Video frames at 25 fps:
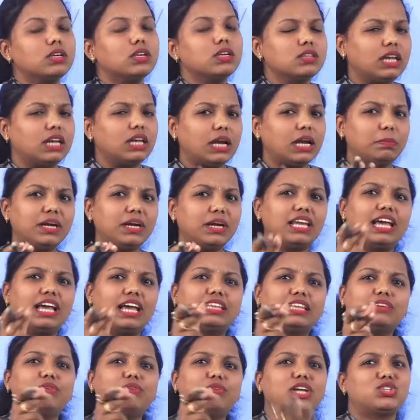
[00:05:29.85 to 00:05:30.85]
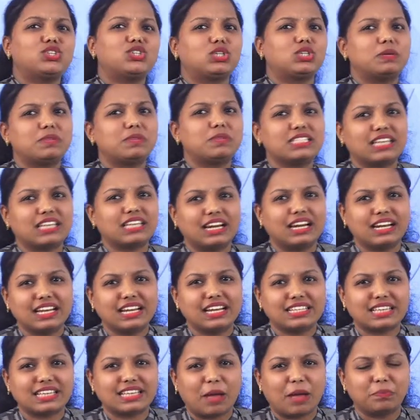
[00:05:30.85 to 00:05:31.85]
Let me take the vegetable seller
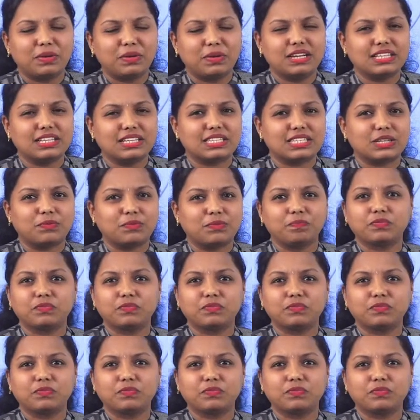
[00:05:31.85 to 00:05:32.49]
example itself.